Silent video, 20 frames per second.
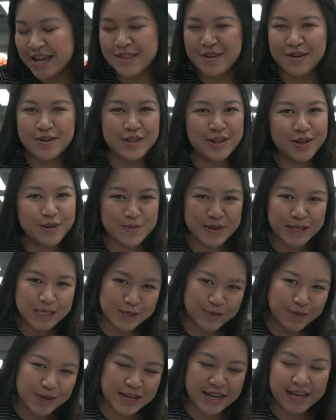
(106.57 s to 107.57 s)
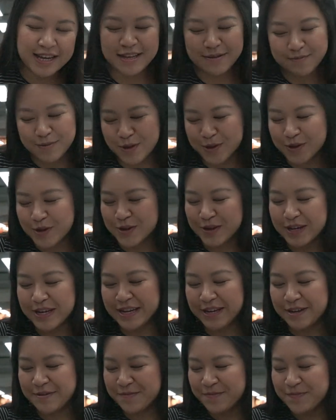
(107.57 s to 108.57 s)
They're a little bit sweet,
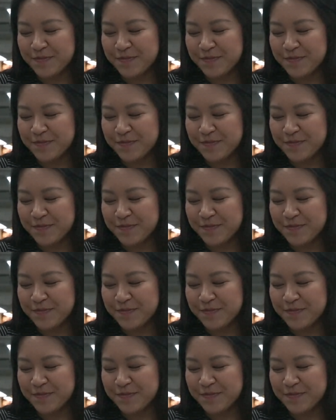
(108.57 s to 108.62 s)
bulgogi.